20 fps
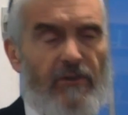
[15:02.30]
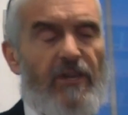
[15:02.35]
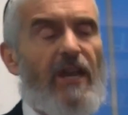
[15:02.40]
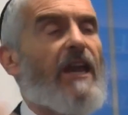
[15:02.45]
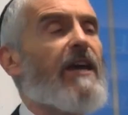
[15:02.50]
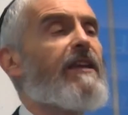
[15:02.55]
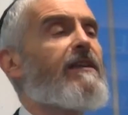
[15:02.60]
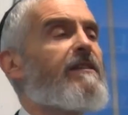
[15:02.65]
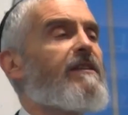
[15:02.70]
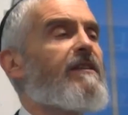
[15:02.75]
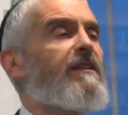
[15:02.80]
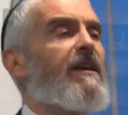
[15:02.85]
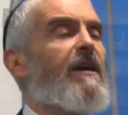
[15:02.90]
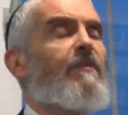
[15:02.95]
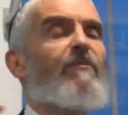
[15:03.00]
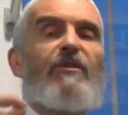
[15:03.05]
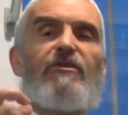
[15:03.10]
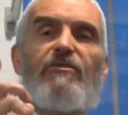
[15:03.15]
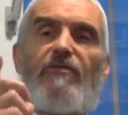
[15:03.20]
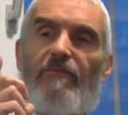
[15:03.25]
can,
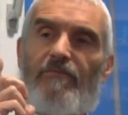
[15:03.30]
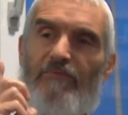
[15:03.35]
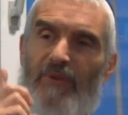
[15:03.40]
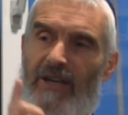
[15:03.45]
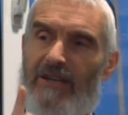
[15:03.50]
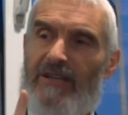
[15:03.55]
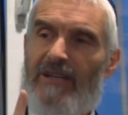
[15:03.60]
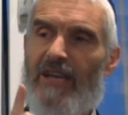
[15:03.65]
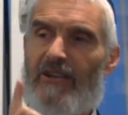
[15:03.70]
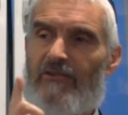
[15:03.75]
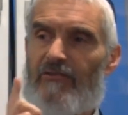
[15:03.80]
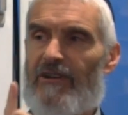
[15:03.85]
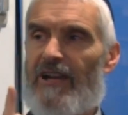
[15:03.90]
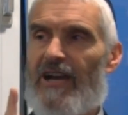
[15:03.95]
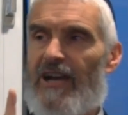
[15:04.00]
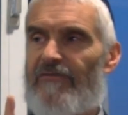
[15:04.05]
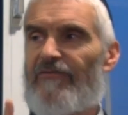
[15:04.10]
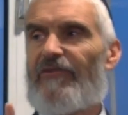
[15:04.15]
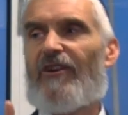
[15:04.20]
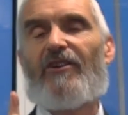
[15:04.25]
but your body and your
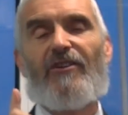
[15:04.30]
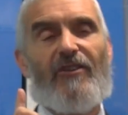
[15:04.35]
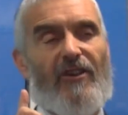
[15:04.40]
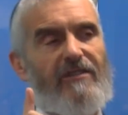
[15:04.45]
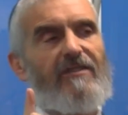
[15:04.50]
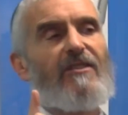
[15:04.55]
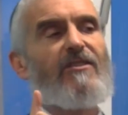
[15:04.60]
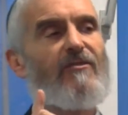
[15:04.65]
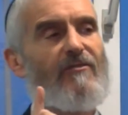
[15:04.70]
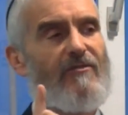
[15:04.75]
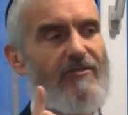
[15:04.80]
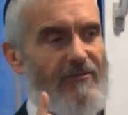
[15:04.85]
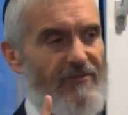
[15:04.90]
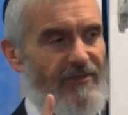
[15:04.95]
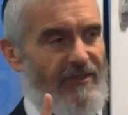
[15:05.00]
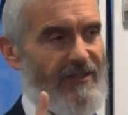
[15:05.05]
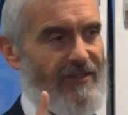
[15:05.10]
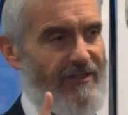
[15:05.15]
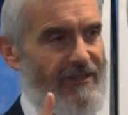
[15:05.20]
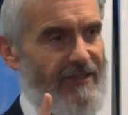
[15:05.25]
life are not in your
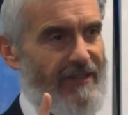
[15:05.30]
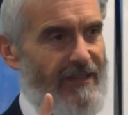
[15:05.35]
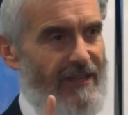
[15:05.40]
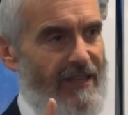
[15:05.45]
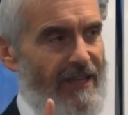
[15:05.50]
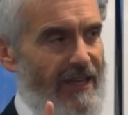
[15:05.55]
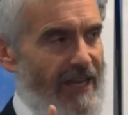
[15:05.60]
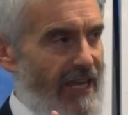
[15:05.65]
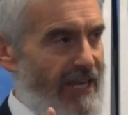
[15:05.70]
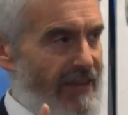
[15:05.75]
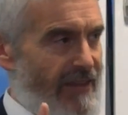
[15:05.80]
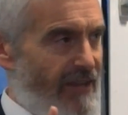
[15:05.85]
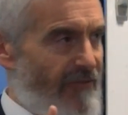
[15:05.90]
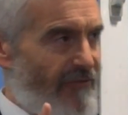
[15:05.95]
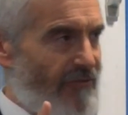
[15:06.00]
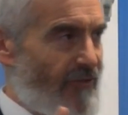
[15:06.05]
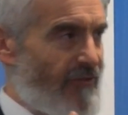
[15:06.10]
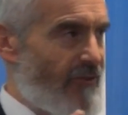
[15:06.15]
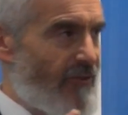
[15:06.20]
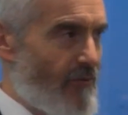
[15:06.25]
jurisdiction. And
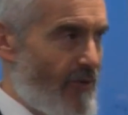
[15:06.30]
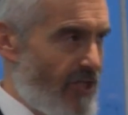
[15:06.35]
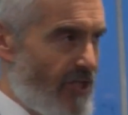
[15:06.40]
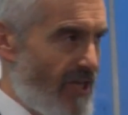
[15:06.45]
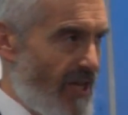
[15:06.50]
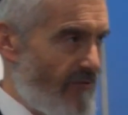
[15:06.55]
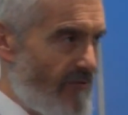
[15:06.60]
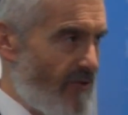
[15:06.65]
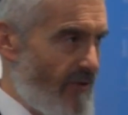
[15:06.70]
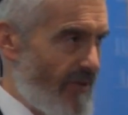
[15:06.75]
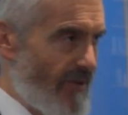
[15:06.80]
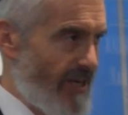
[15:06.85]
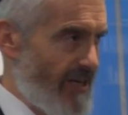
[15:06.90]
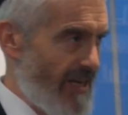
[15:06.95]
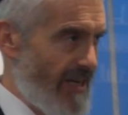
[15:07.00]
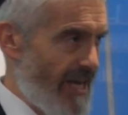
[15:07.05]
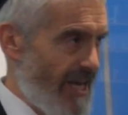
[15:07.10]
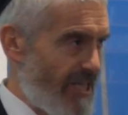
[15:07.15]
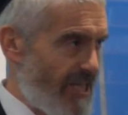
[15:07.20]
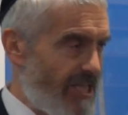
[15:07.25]
therefore, if you wish to have your
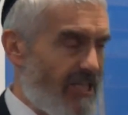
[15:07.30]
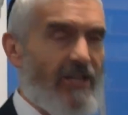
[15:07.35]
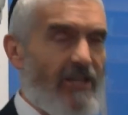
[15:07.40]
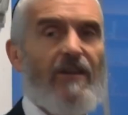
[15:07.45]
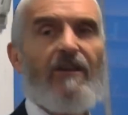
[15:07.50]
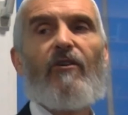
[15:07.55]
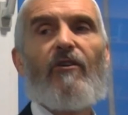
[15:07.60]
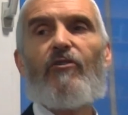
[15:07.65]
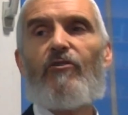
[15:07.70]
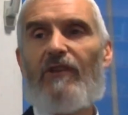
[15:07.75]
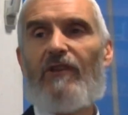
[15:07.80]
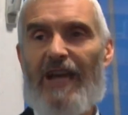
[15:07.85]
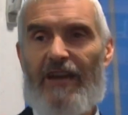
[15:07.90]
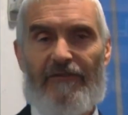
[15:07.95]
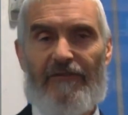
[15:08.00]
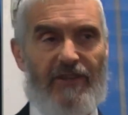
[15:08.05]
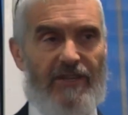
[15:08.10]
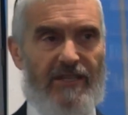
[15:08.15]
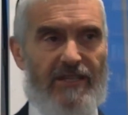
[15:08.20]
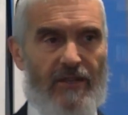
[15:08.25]
body lashed or your
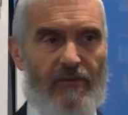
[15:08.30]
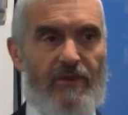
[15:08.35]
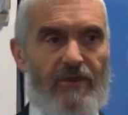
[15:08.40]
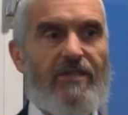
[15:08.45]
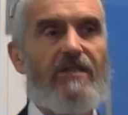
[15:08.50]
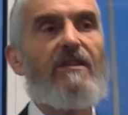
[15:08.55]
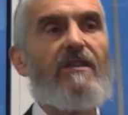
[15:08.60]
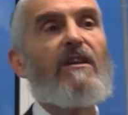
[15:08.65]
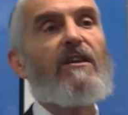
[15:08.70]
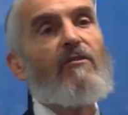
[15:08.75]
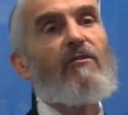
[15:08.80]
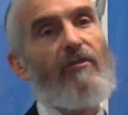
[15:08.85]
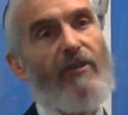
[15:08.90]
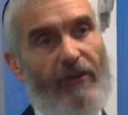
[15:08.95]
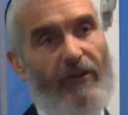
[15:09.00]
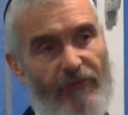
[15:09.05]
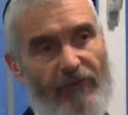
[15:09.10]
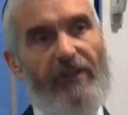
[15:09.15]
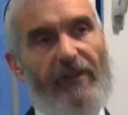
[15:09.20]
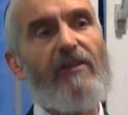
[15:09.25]
life extinguished, you're
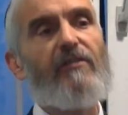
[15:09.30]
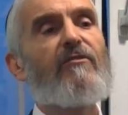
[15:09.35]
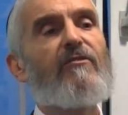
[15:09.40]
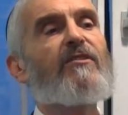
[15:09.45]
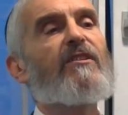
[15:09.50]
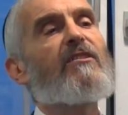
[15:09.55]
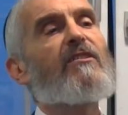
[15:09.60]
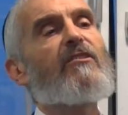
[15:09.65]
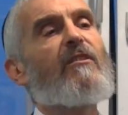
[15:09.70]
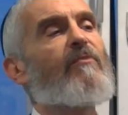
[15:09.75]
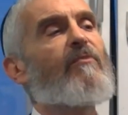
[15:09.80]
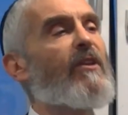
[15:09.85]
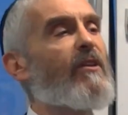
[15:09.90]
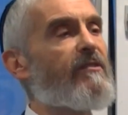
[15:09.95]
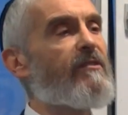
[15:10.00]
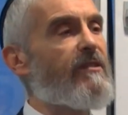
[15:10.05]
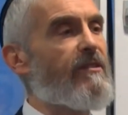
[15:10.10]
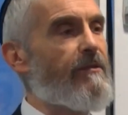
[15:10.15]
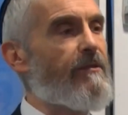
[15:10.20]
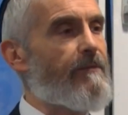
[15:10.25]
not free to do so. It does not
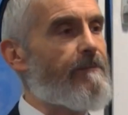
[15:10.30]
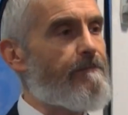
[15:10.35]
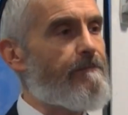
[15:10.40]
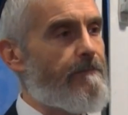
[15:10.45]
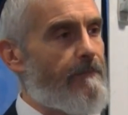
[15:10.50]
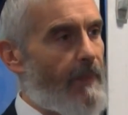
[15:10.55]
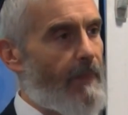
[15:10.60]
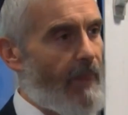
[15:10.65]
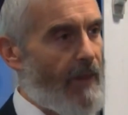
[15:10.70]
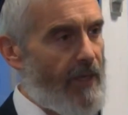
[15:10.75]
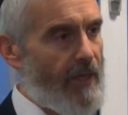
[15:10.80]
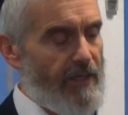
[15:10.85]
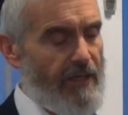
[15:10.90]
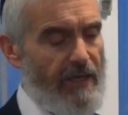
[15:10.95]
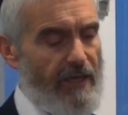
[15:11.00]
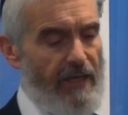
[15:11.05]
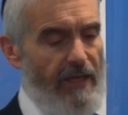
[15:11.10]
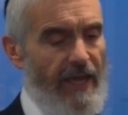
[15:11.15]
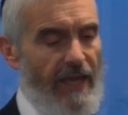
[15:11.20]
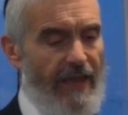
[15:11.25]
belong to you. Right?
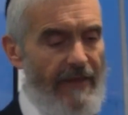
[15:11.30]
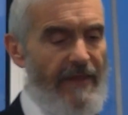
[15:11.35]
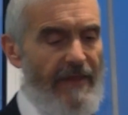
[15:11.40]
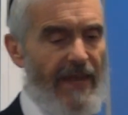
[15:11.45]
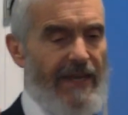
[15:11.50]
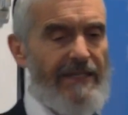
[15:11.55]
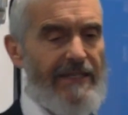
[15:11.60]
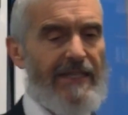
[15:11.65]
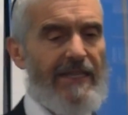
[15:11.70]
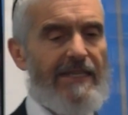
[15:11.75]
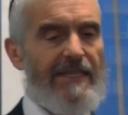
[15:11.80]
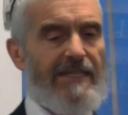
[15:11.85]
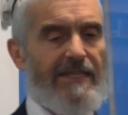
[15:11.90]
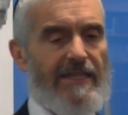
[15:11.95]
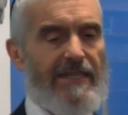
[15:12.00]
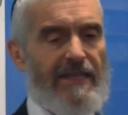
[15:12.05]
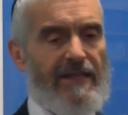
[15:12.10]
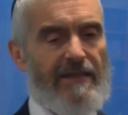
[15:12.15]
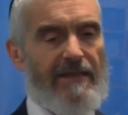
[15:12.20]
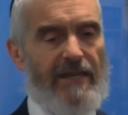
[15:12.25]
And that's
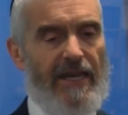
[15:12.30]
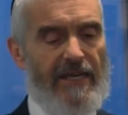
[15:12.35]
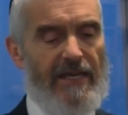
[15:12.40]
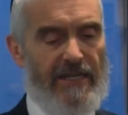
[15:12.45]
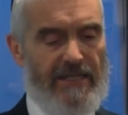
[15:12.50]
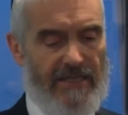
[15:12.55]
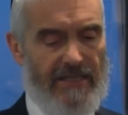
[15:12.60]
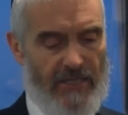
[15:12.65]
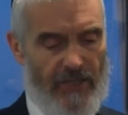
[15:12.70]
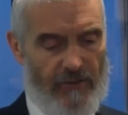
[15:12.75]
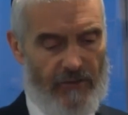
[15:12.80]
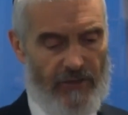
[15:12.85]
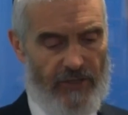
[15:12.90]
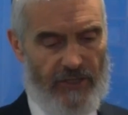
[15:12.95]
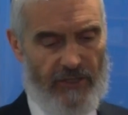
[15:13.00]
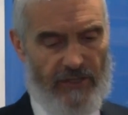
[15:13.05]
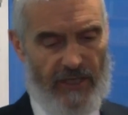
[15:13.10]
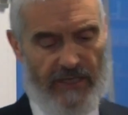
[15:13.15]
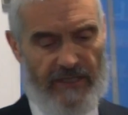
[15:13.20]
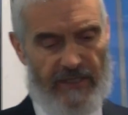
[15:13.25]
the
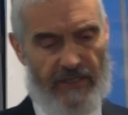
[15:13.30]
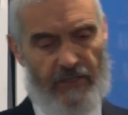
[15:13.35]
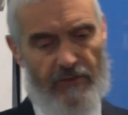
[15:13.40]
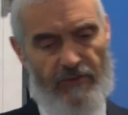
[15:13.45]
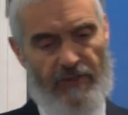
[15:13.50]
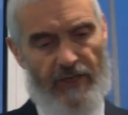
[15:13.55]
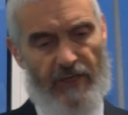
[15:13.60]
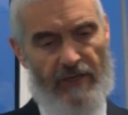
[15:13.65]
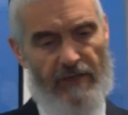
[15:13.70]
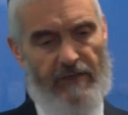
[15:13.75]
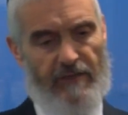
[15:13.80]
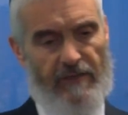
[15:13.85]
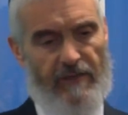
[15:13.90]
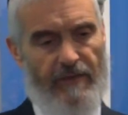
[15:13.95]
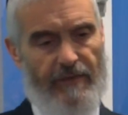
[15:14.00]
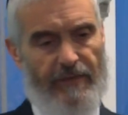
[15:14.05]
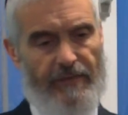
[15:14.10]
Jewish attitude.